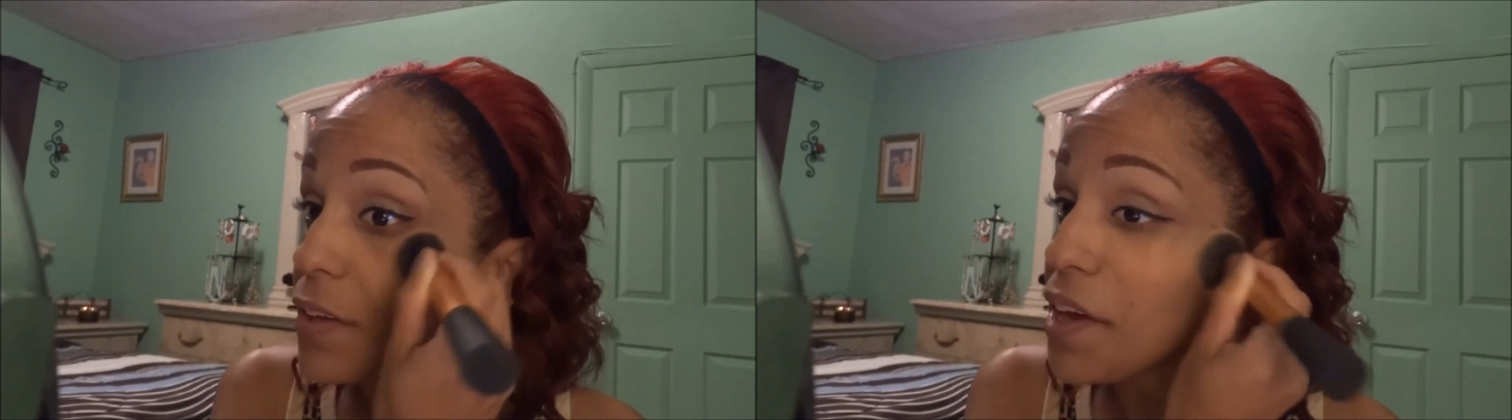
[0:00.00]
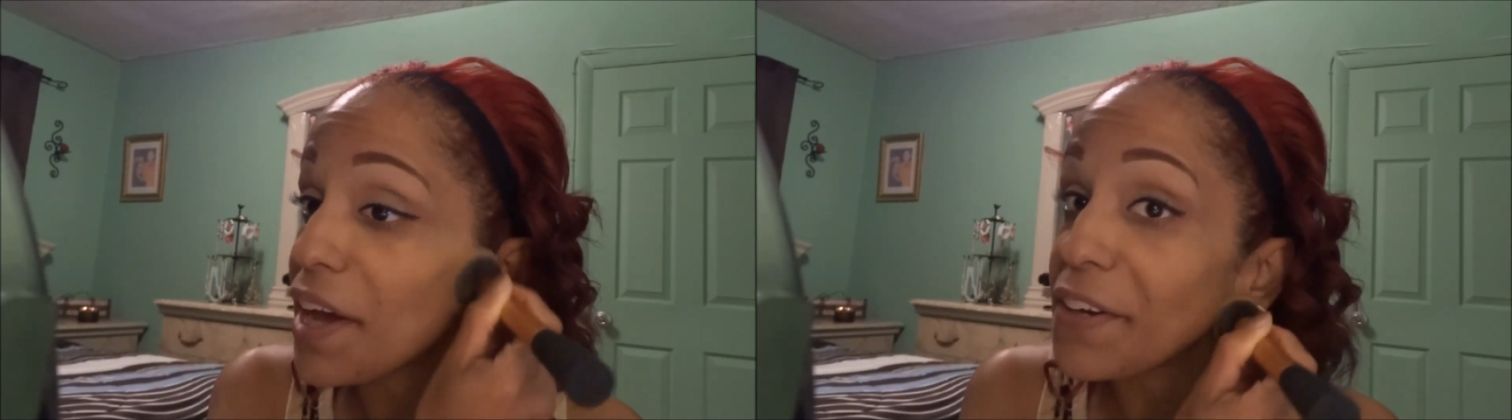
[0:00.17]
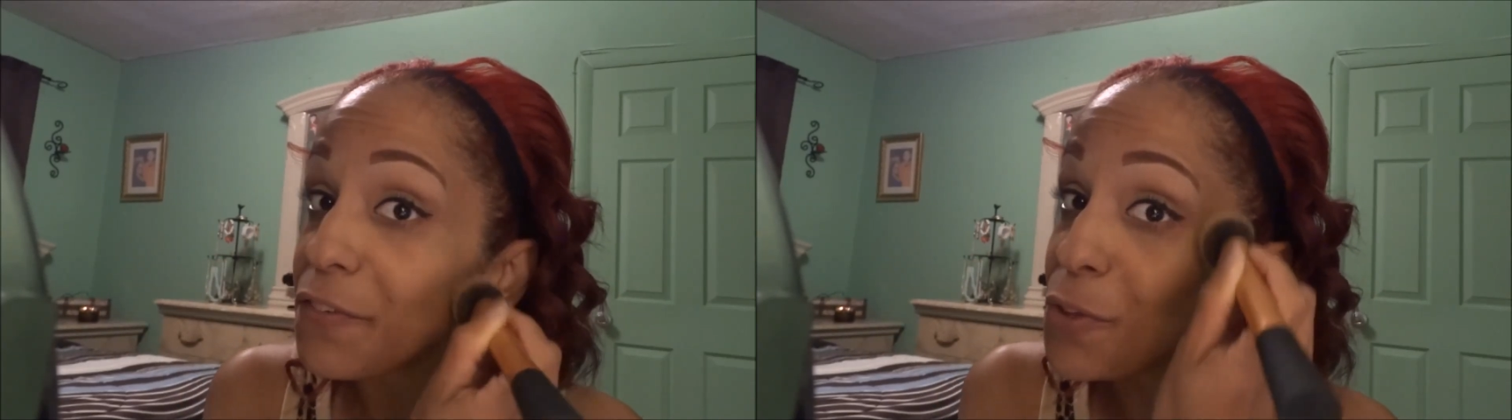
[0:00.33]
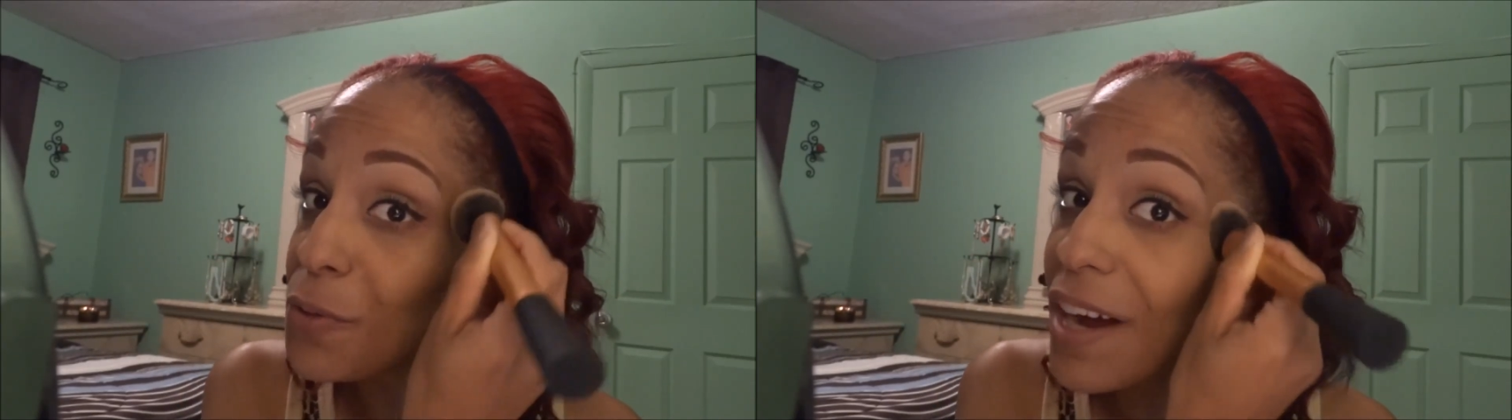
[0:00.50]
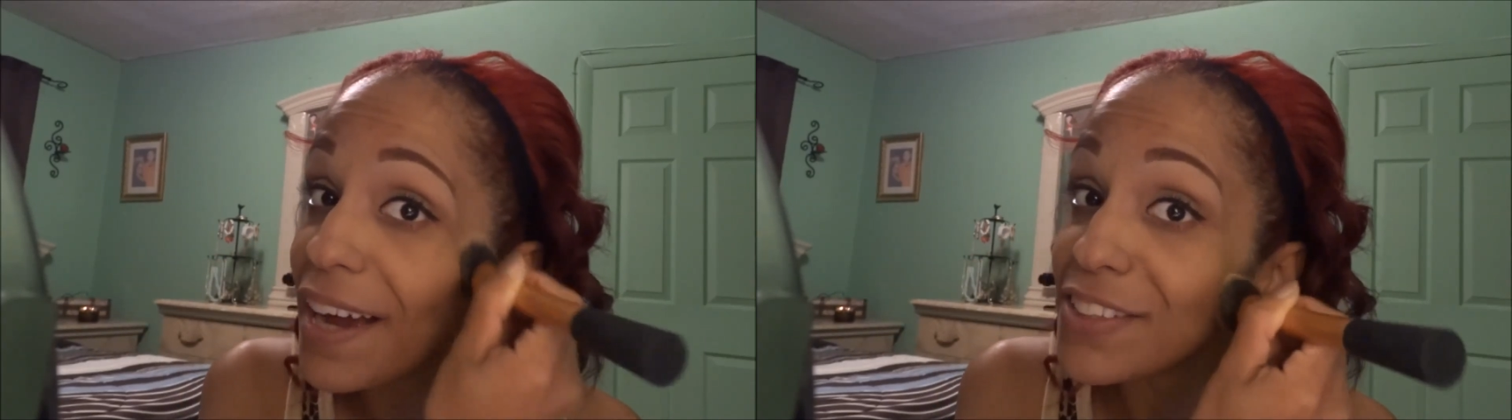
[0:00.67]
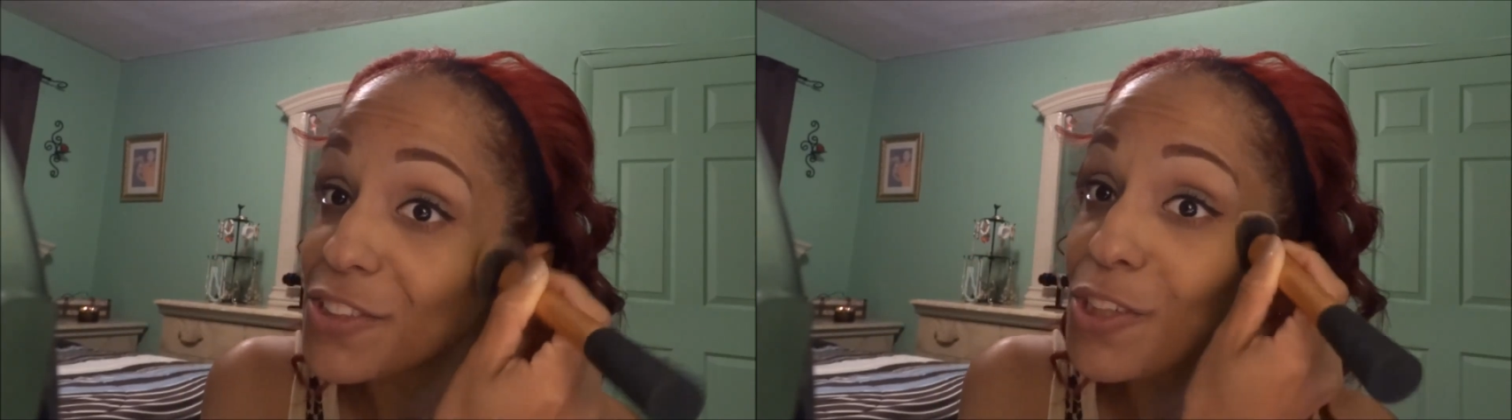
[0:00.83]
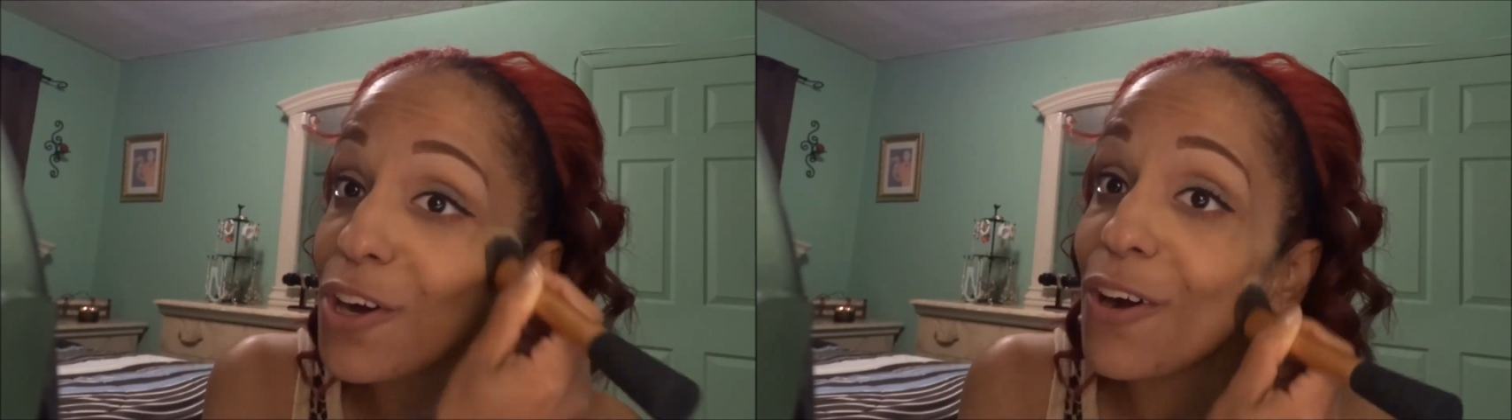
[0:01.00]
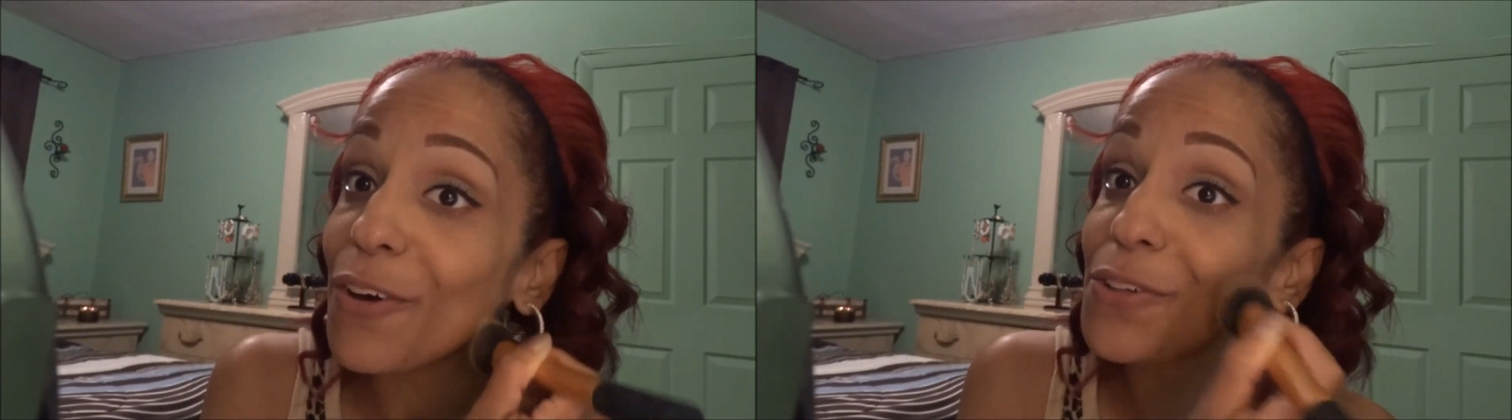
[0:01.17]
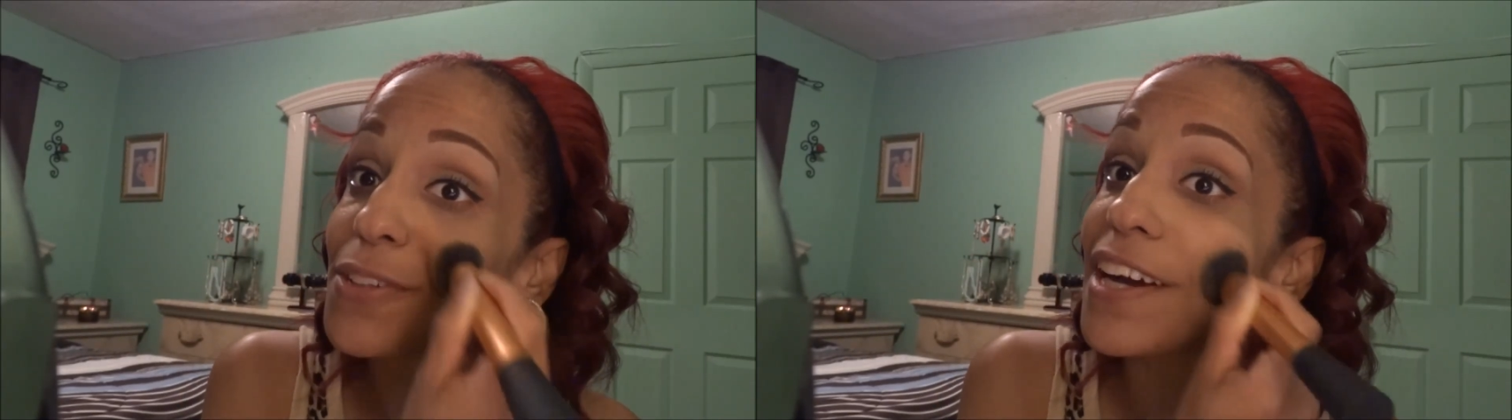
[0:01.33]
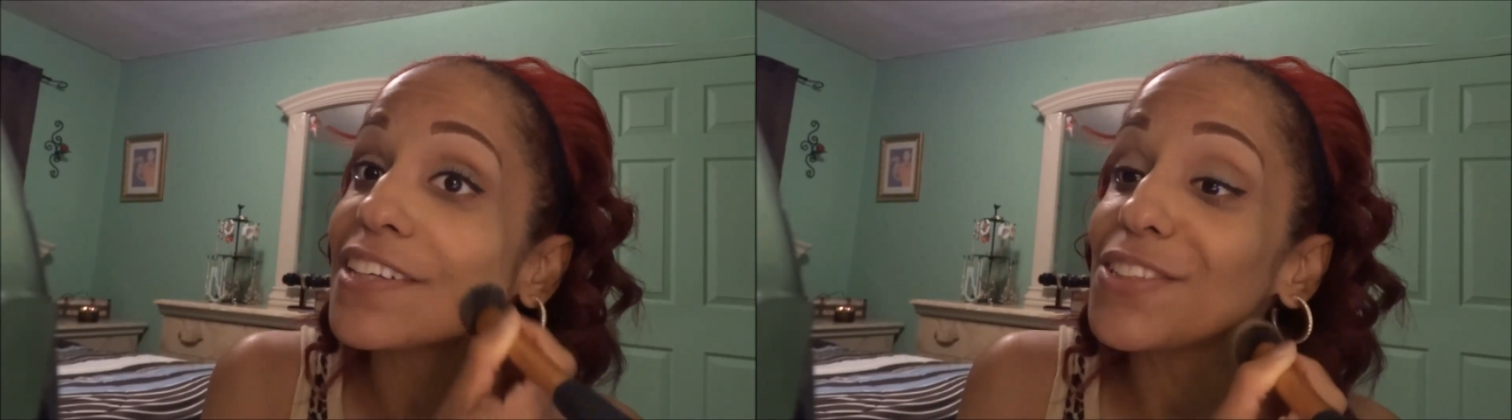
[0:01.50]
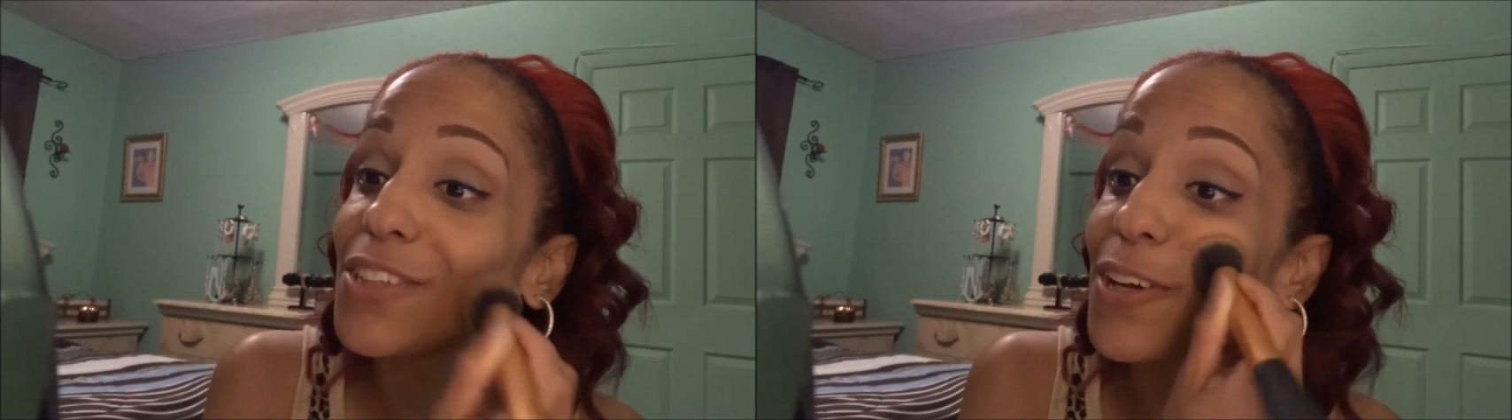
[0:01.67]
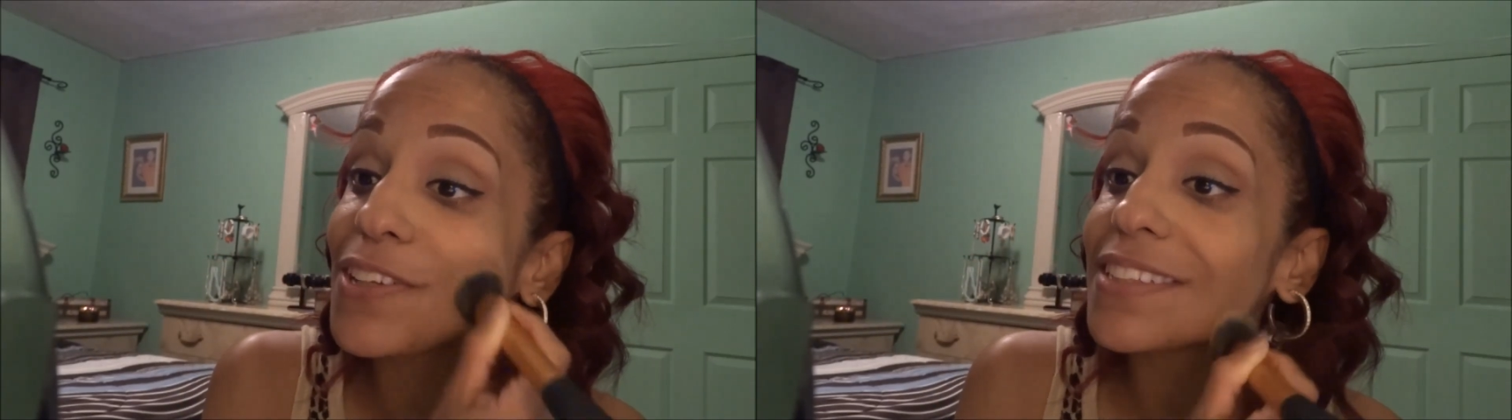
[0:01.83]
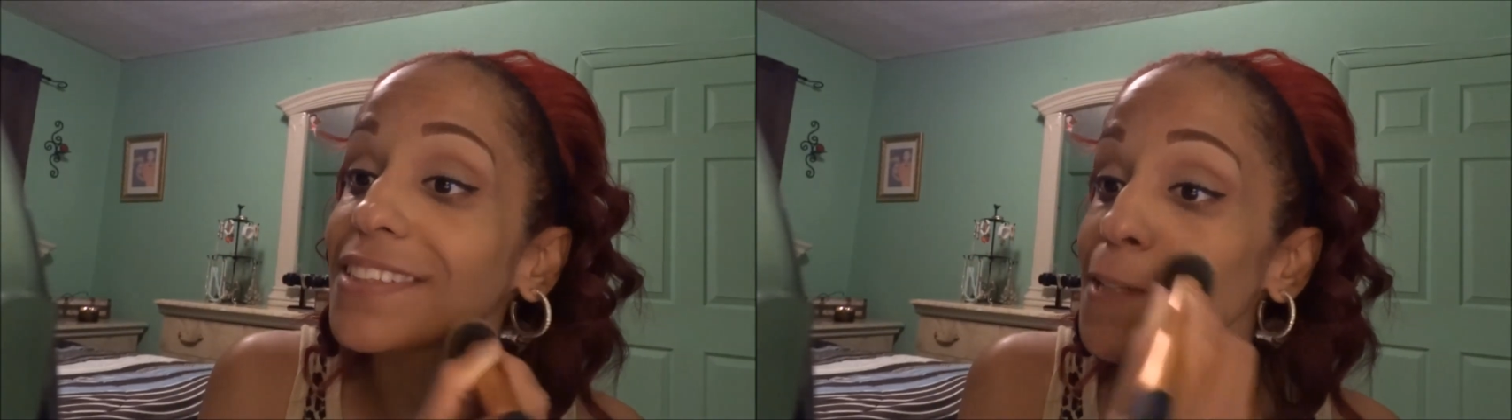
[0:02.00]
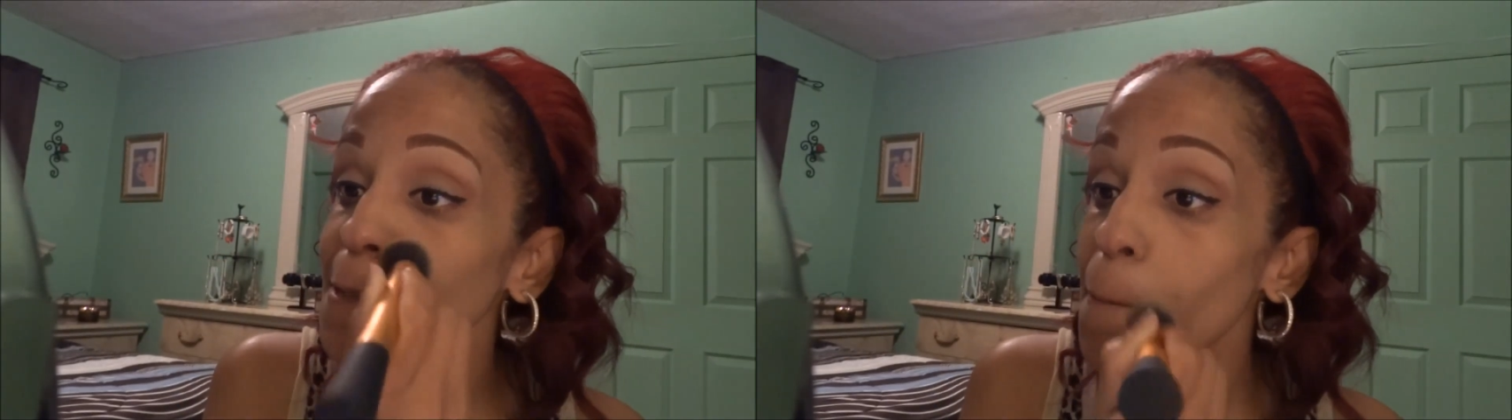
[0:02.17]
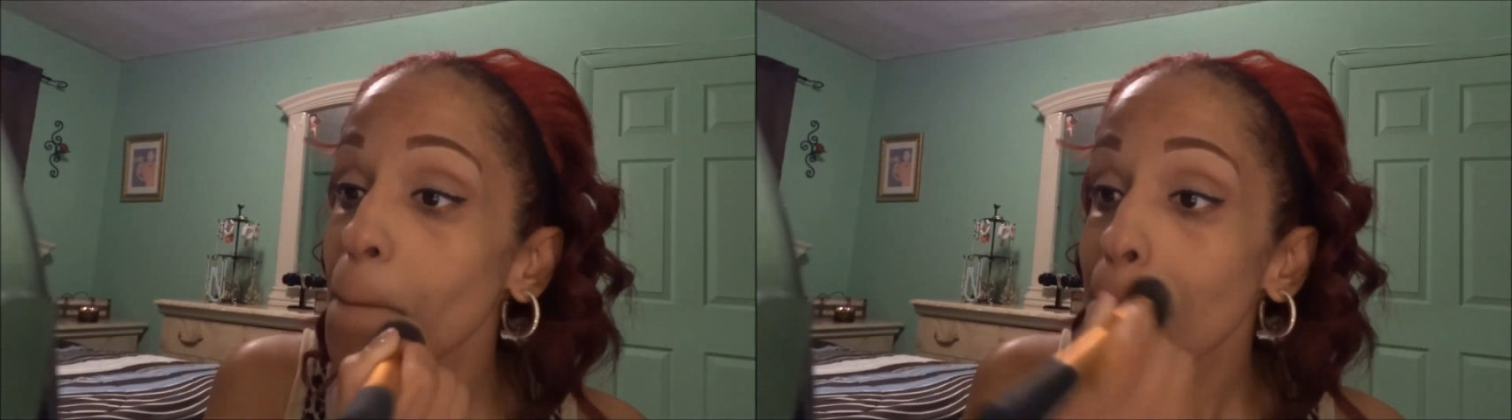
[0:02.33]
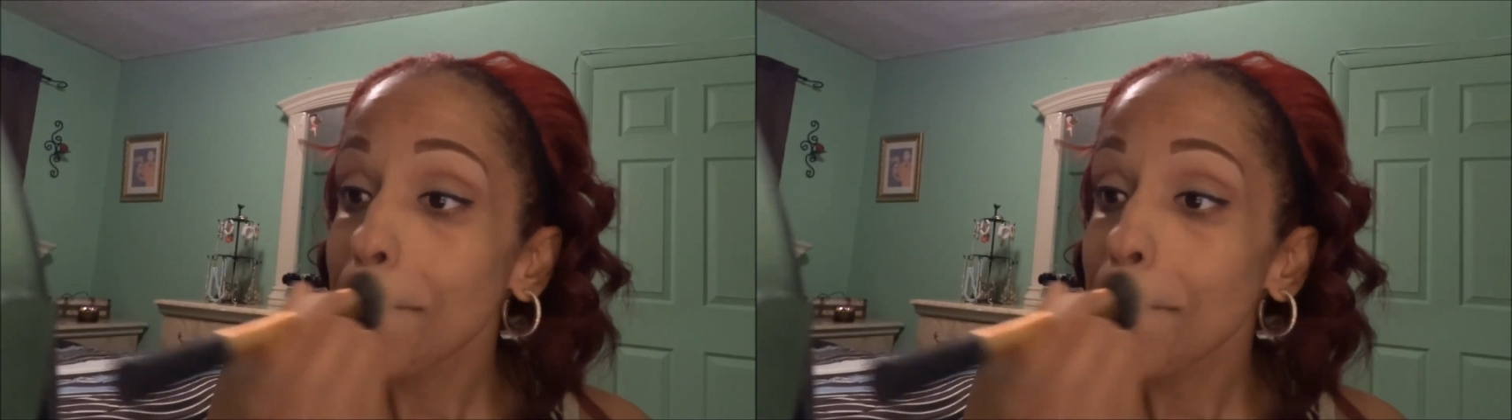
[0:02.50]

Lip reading: And And if you guys know this is